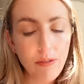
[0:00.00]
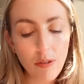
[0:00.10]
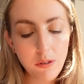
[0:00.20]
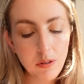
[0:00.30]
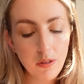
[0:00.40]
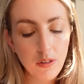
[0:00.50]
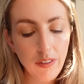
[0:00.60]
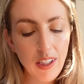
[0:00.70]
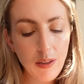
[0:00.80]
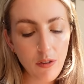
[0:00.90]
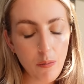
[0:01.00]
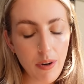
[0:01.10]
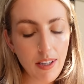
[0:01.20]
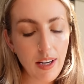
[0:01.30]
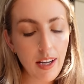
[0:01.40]
for well, this for a
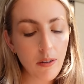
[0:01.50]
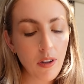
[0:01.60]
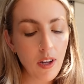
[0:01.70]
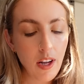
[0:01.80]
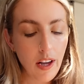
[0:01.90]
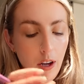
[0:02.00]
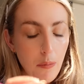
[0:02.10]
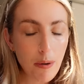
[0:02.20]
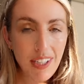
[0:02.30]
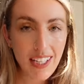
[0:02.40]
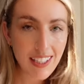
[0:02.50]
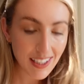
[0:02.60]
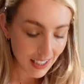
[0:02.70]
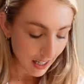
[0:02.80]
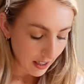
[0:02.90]
bit now, um, but it was in a
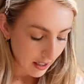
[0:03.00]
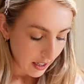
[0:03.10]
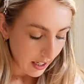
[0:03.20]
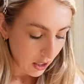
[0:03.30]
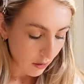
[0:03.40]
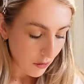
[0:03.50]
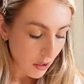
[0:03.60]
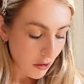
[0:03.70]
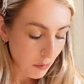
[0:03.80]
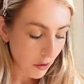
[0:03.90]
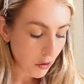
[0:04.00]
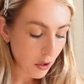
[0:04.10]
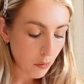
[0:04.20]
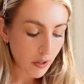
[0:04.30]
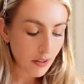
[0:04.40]
set, and I've used my other
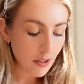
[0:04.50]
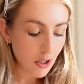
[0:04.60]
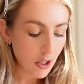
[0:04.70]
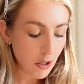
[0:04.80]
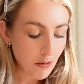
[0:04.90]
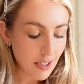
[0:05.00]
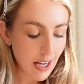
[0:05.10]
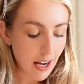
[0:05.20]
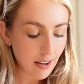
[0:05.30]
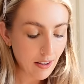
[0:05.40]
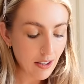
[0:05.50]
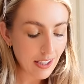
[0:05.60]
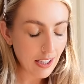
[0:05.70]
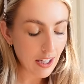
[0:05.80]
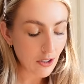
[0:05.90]
one to death. That
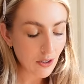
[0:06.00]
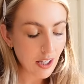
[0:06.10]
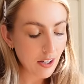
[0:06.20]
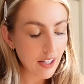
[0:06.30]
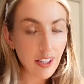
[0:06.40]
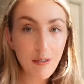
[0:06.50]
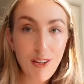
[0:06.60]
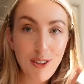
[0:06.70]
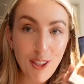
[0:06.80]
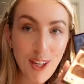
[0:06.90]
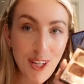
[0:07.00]
is literally like I've literally